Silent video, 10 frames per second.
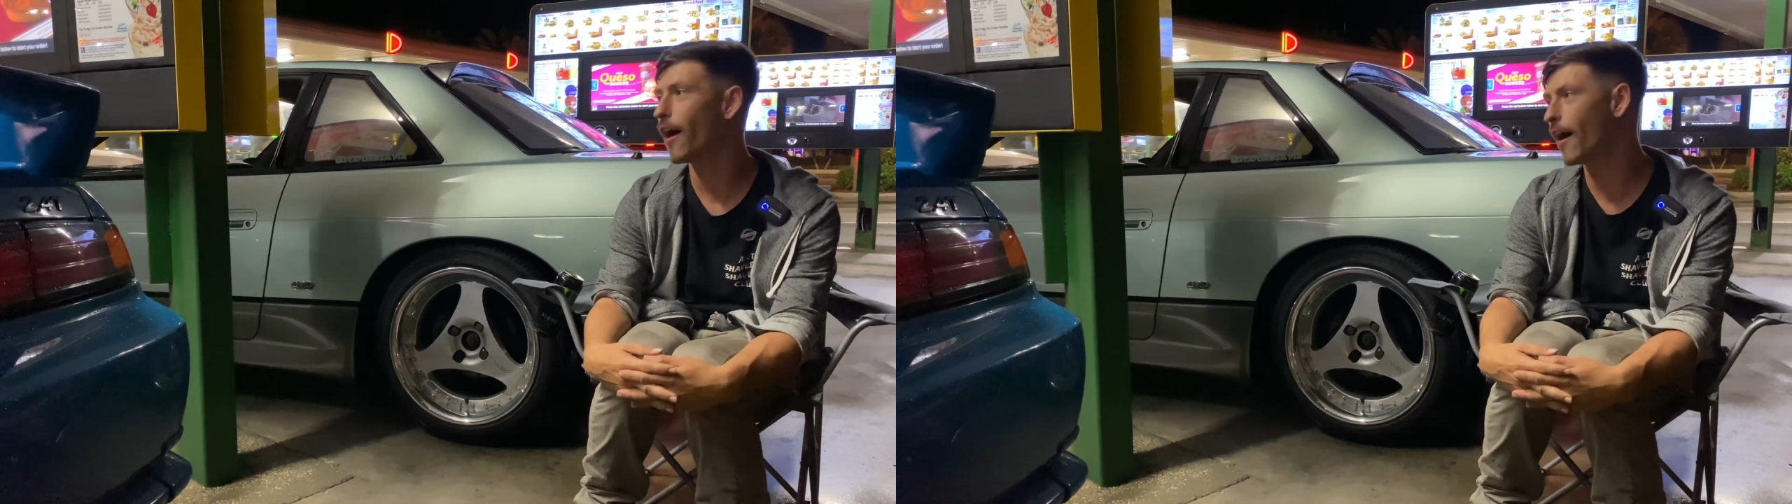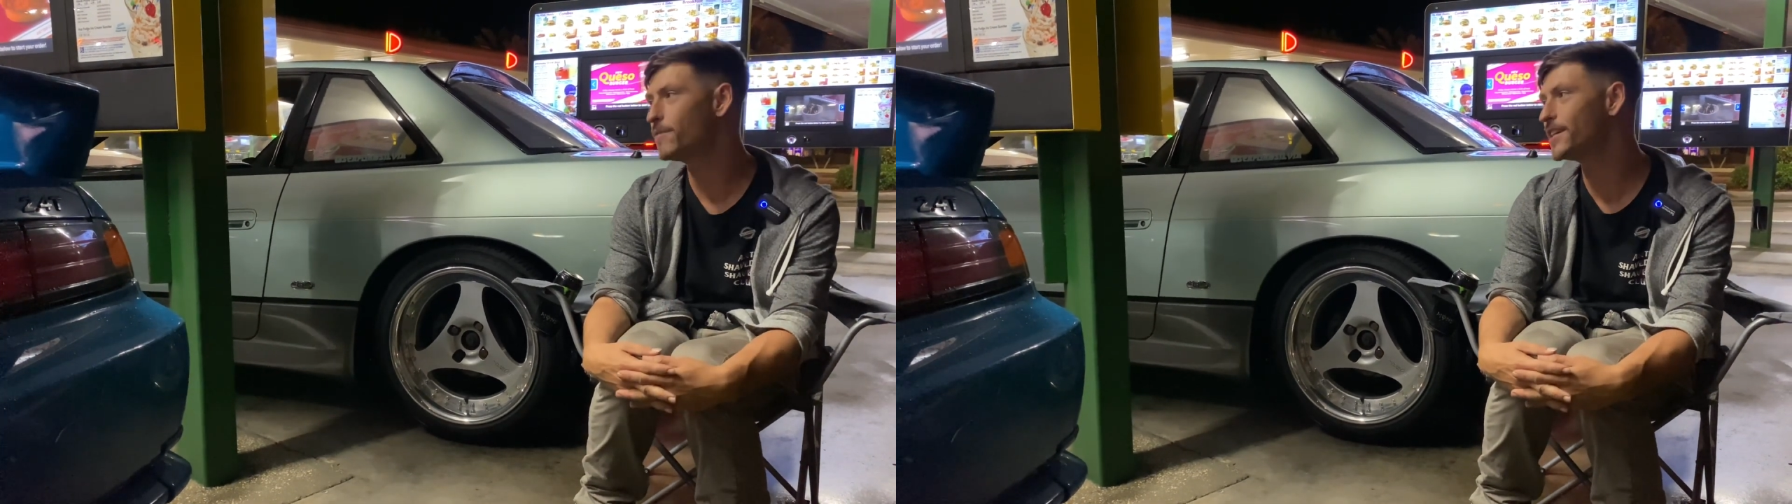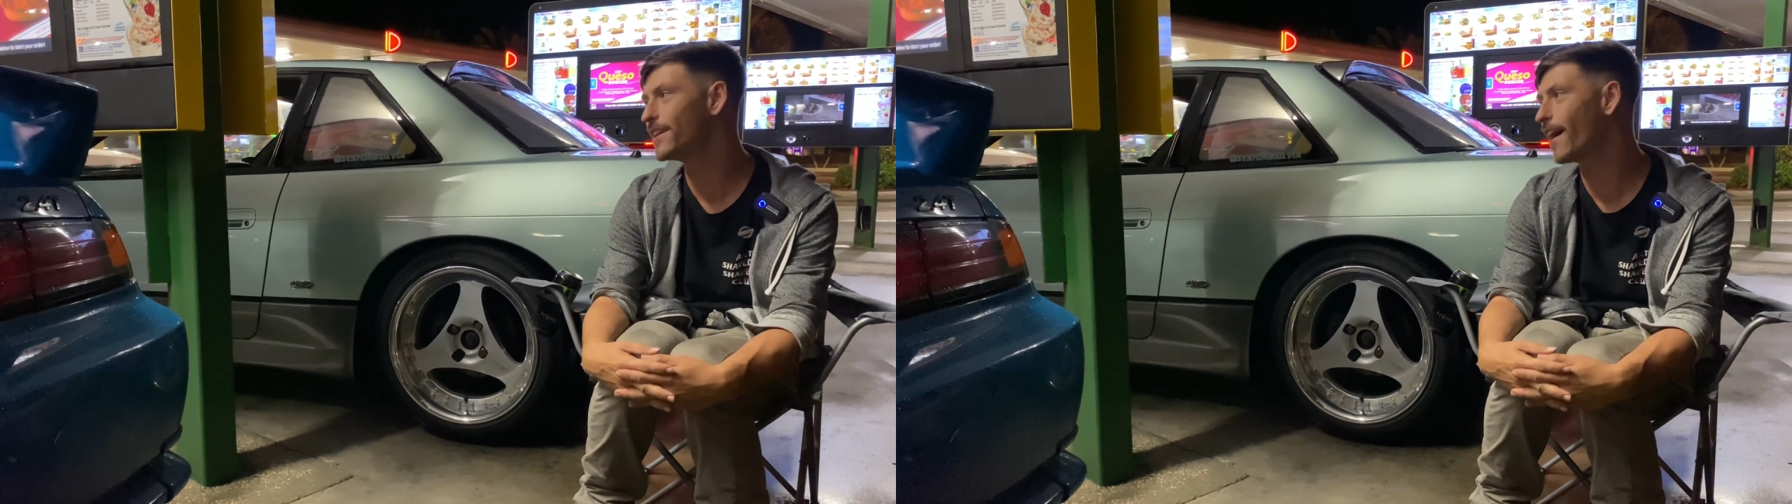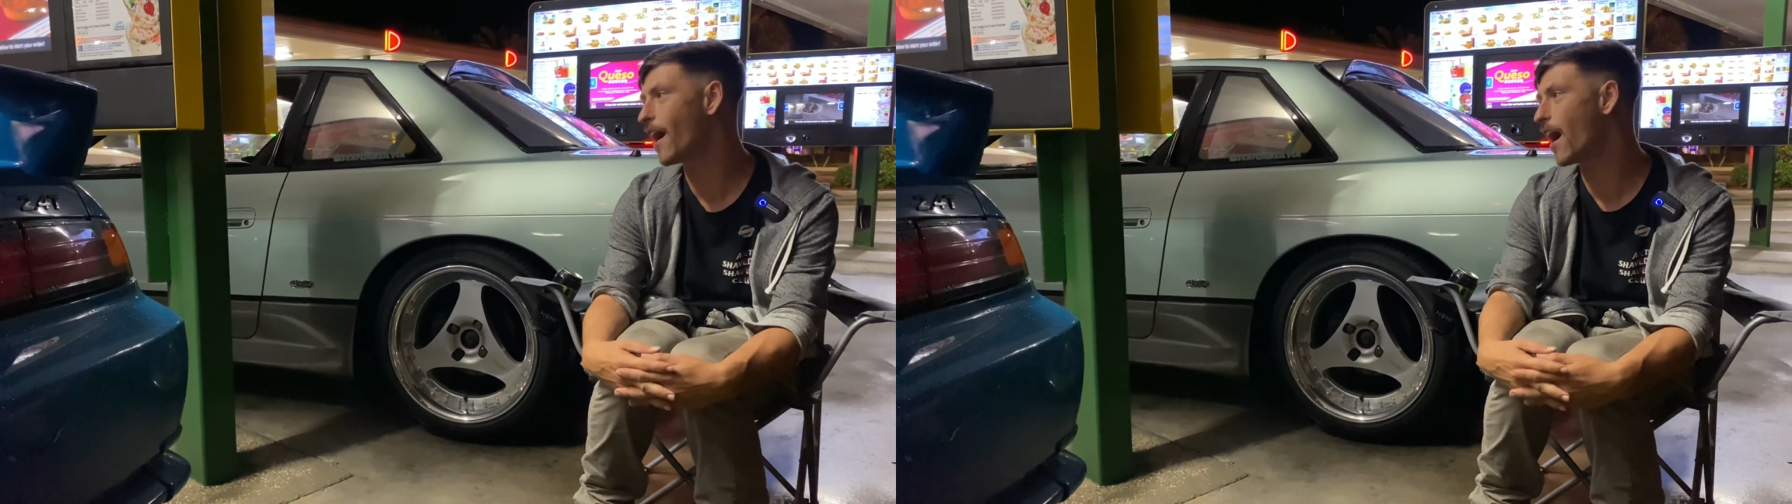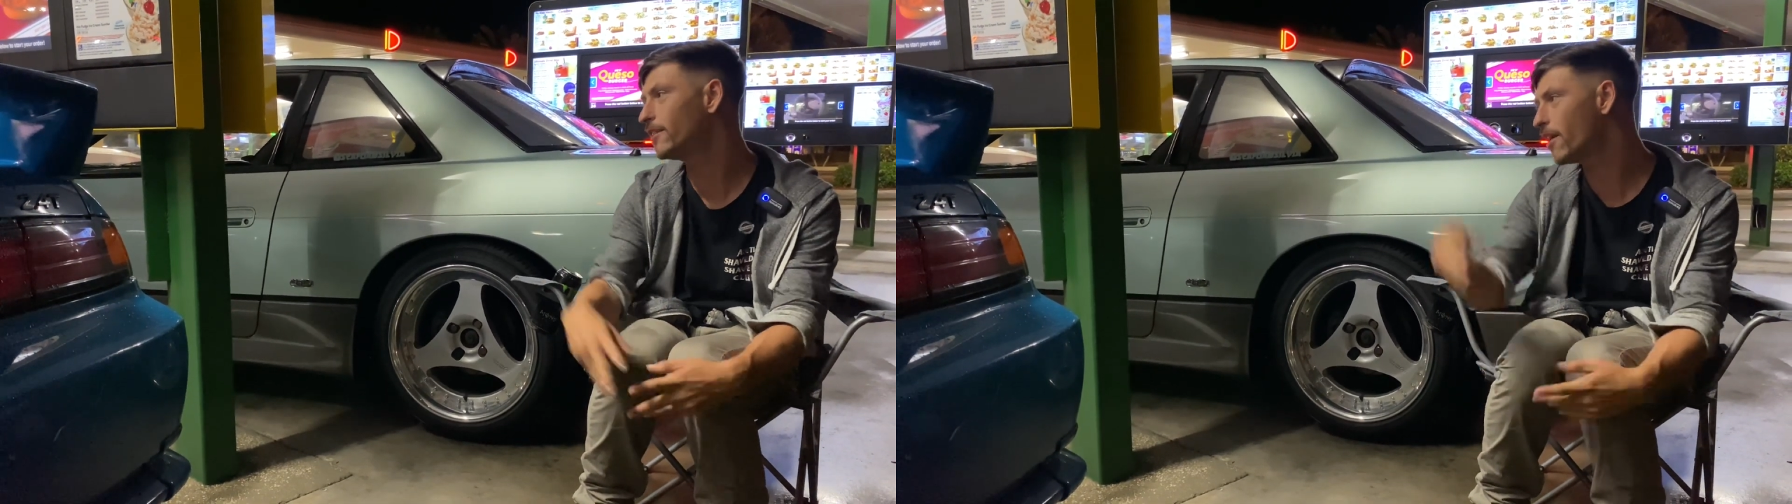I mean,
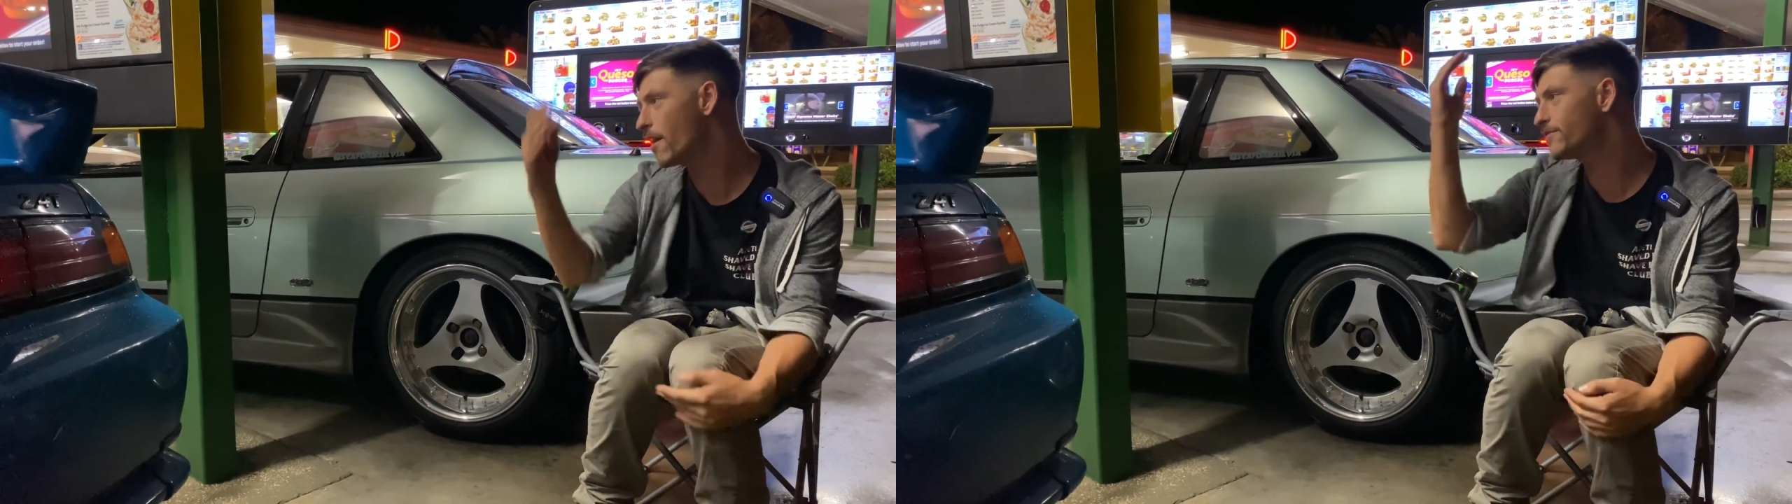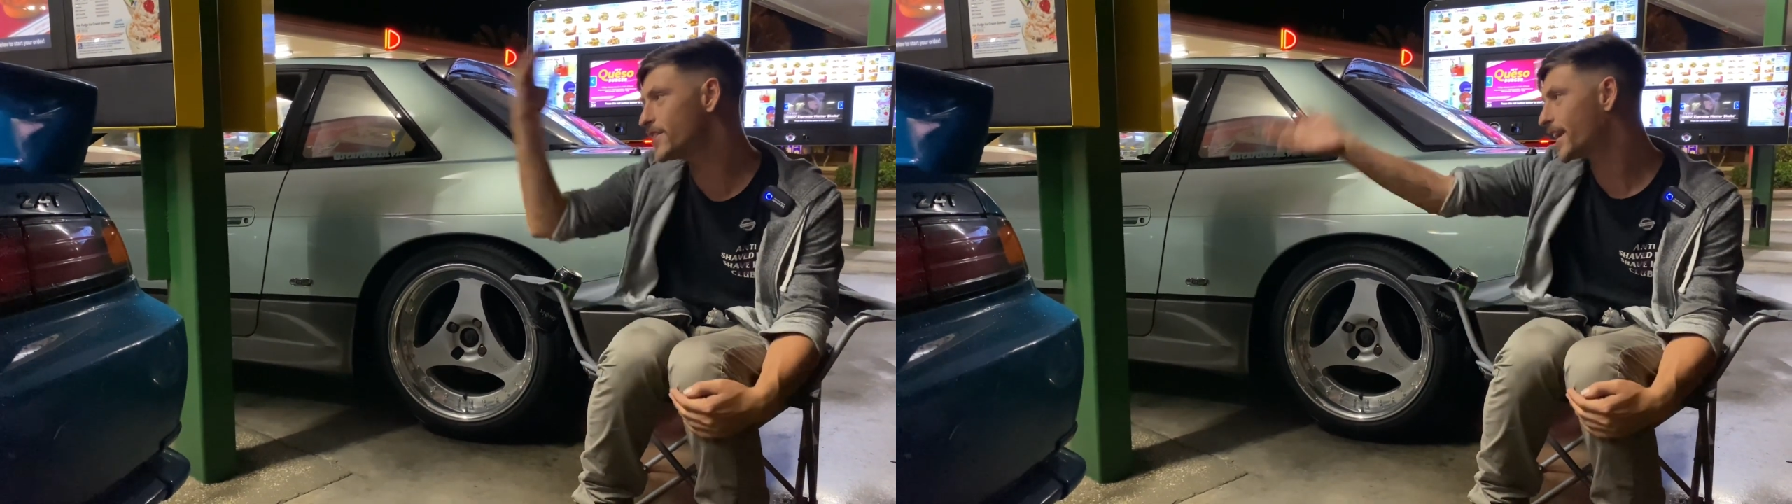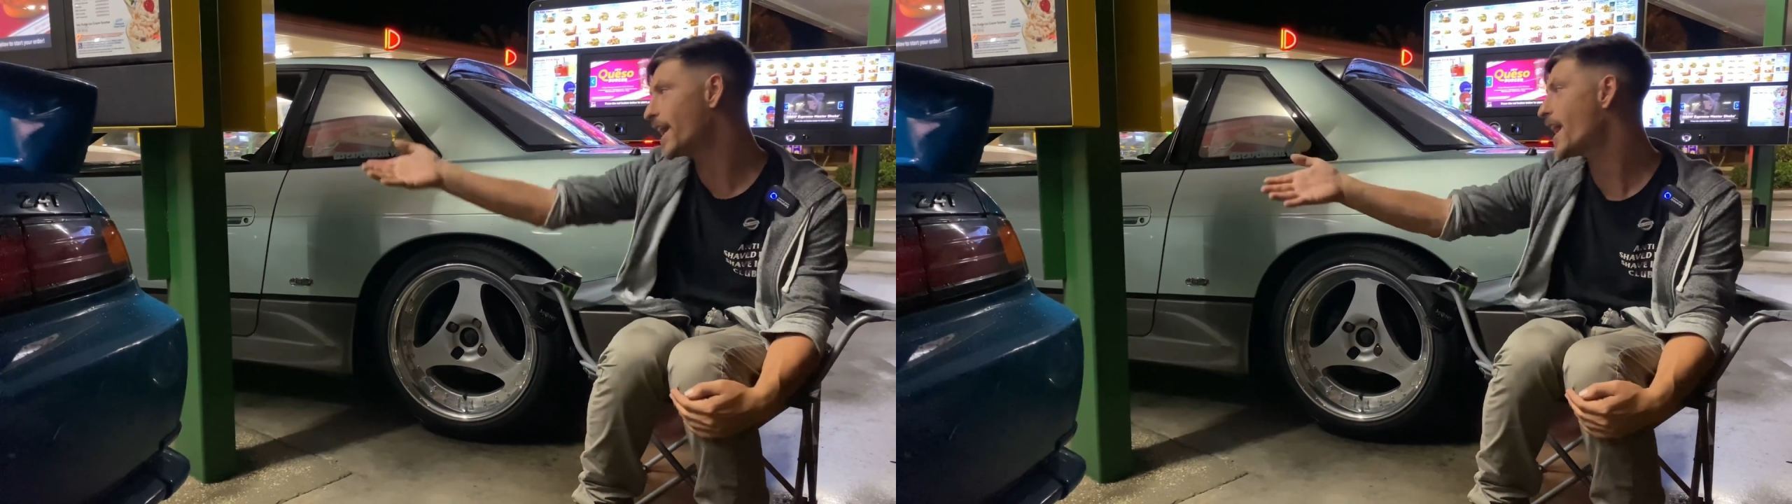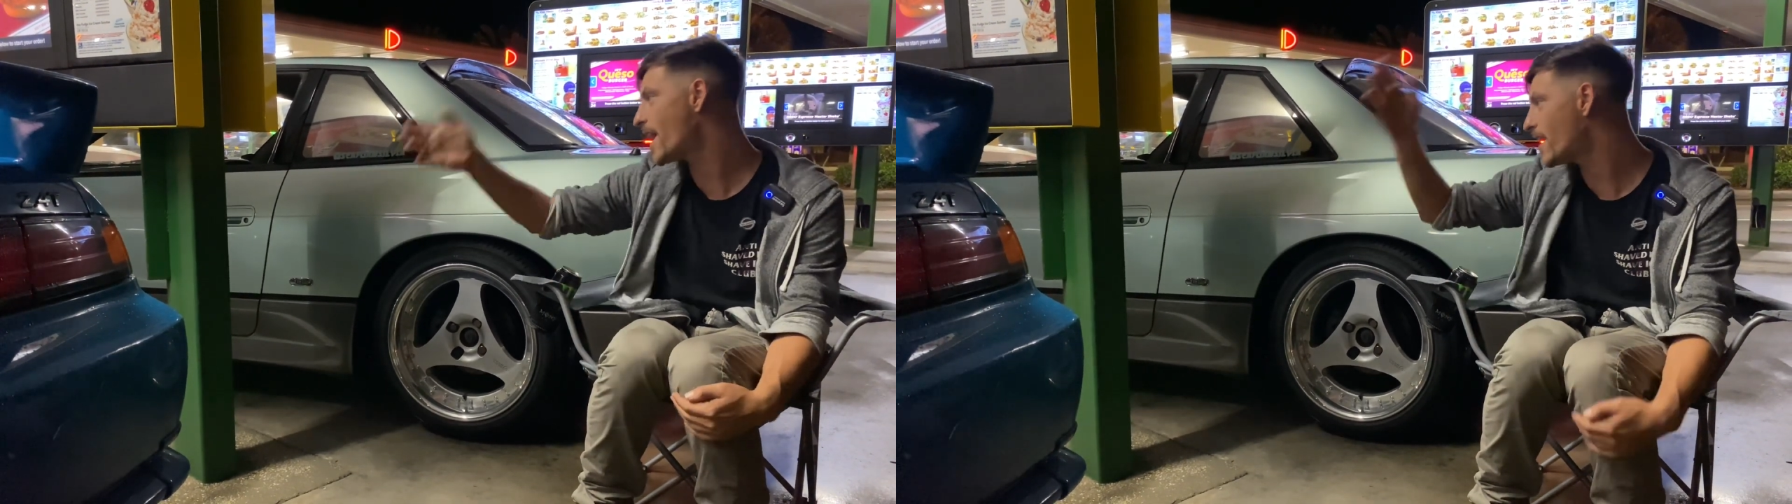I love the K,